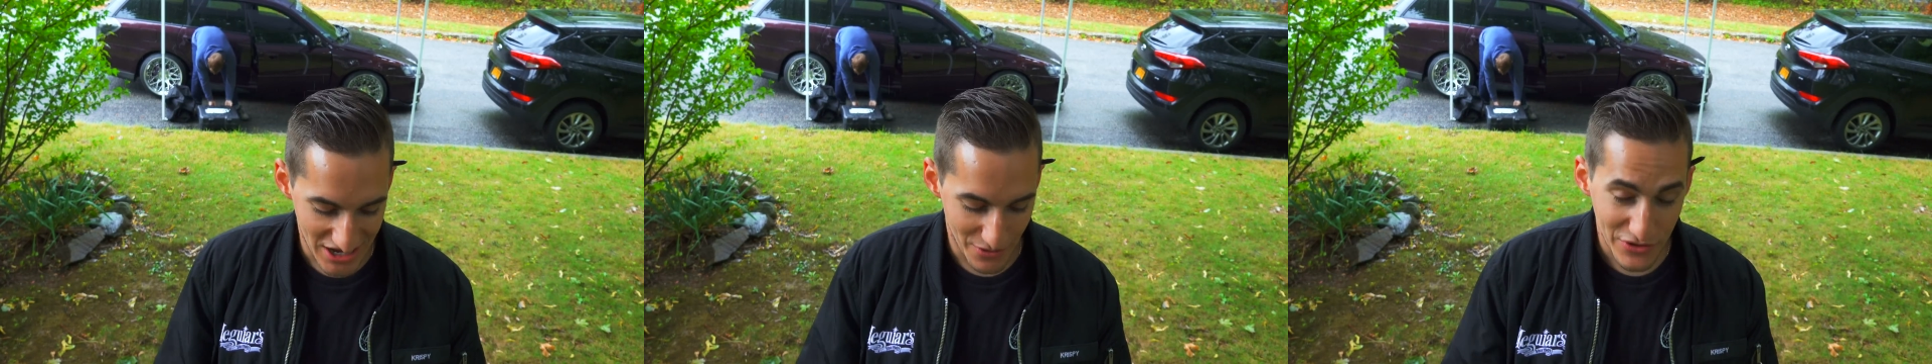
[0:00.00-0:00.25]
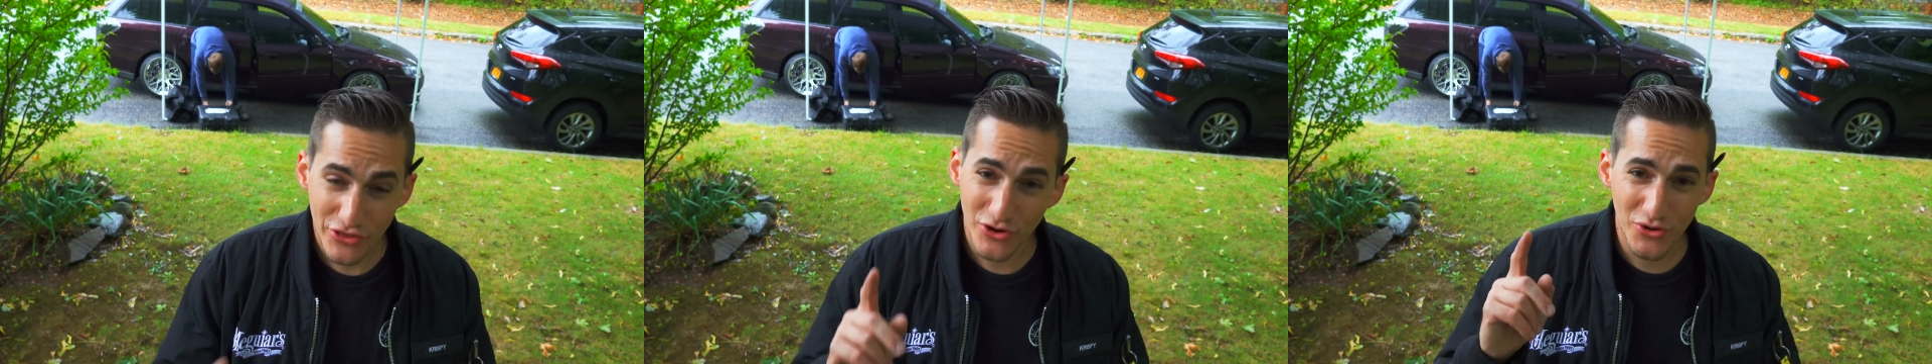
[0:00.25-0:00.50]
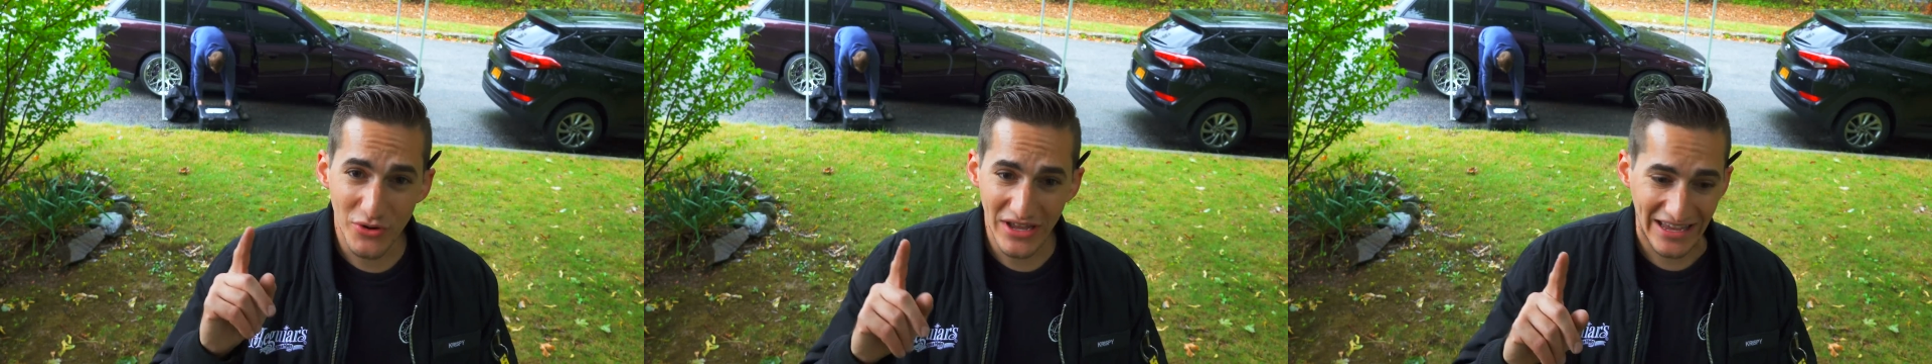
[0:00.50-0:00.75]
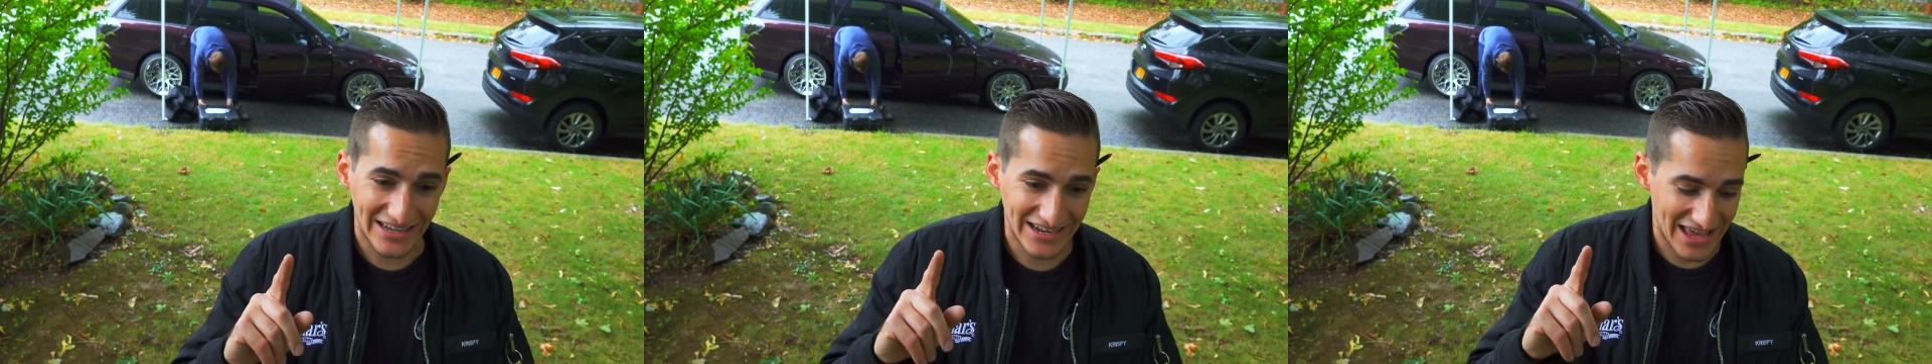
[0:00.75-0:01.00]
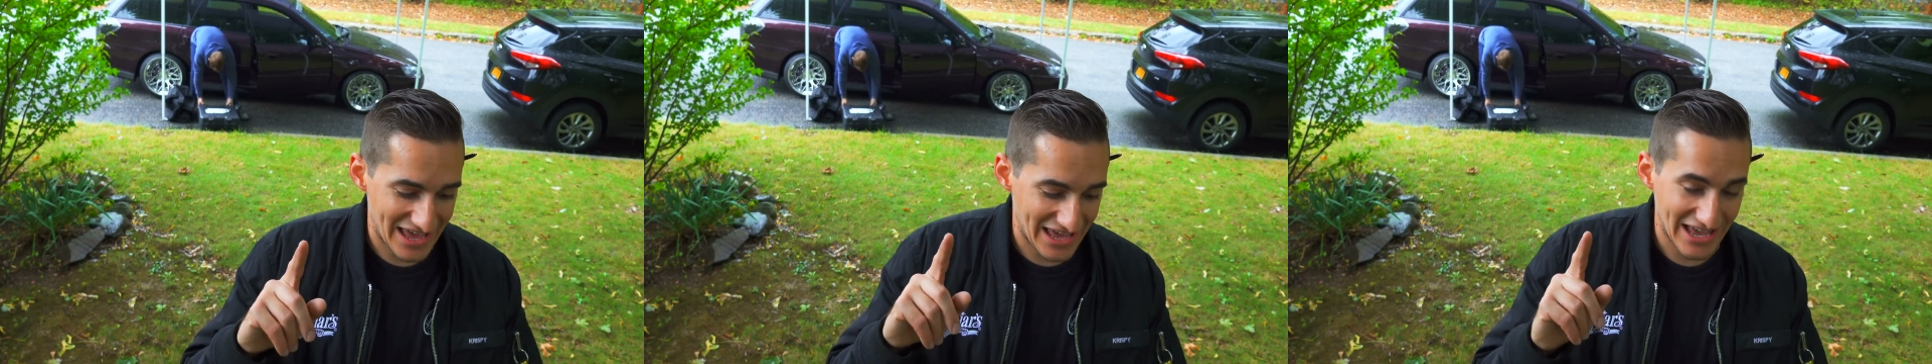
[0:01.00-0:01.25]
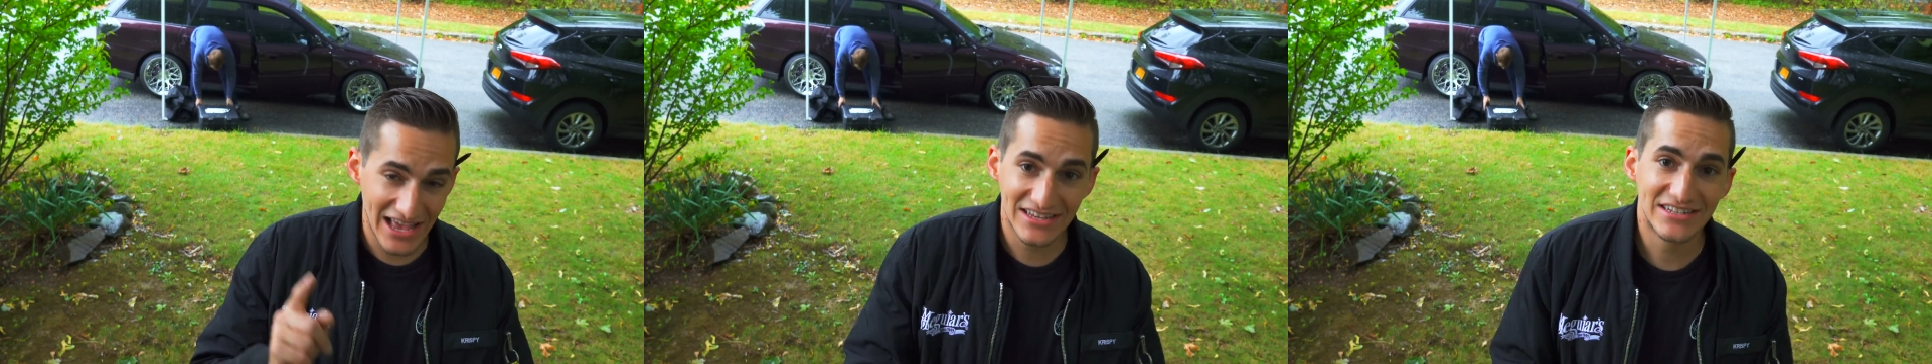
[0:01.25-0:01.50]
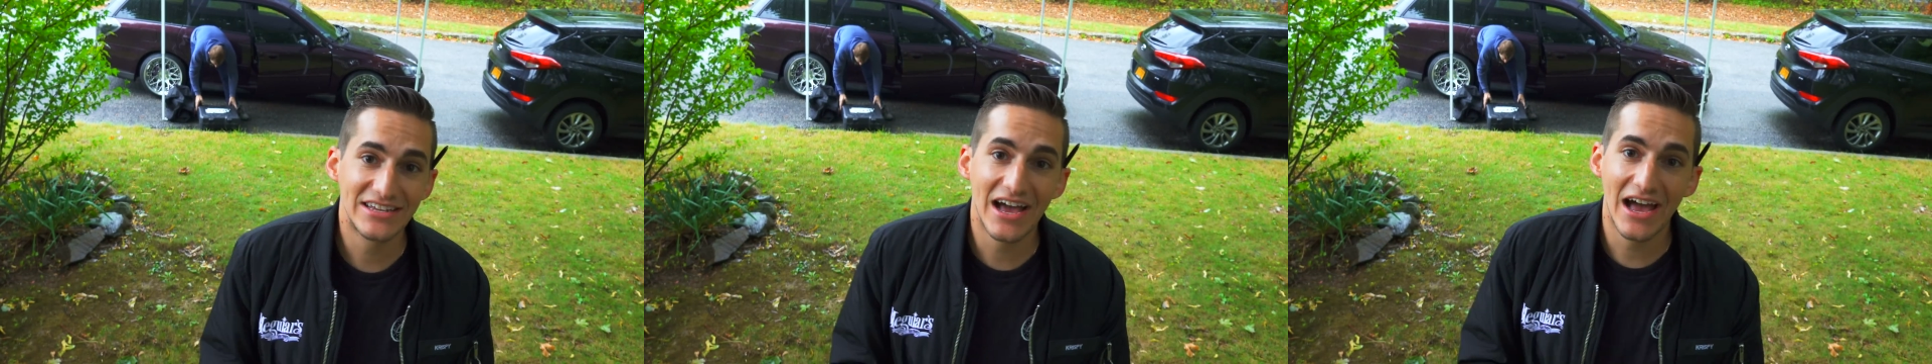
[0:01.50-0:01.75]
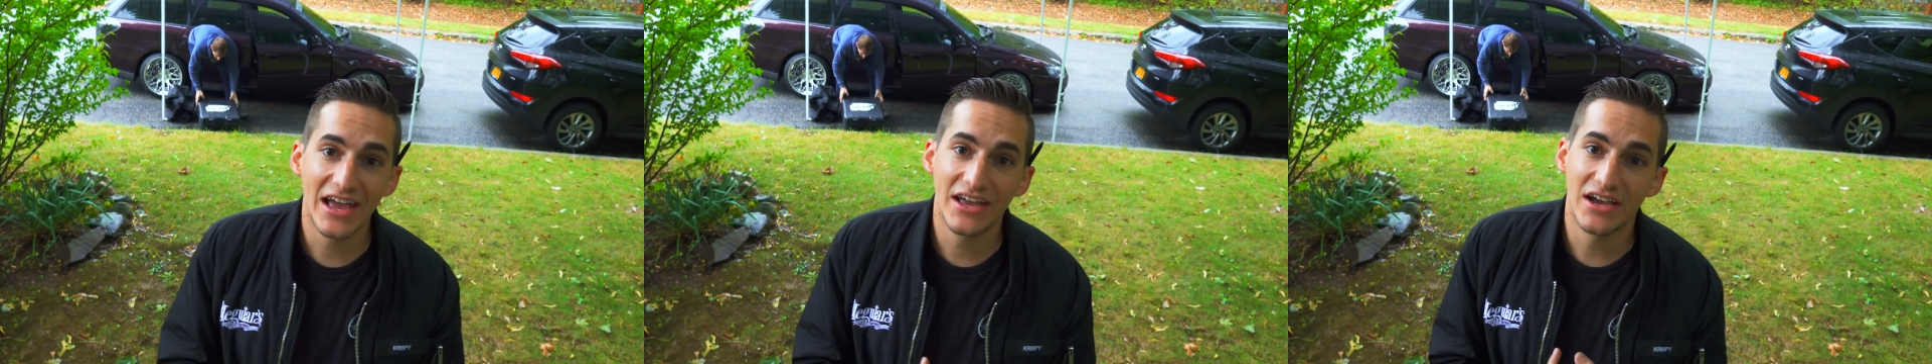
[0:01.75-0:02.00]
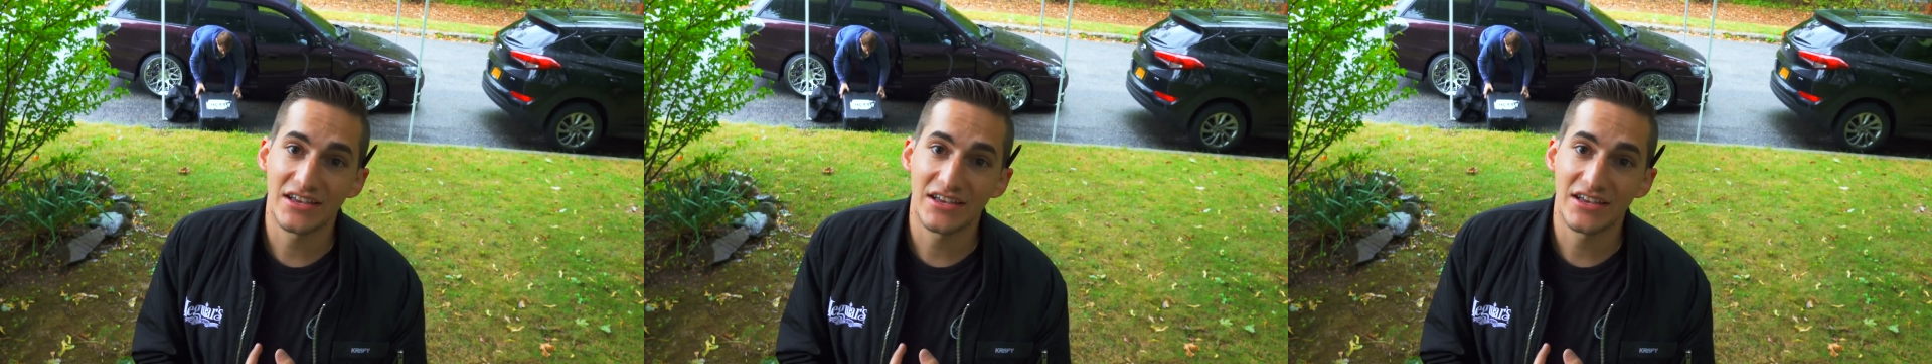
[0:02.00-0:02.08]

We threw in a STI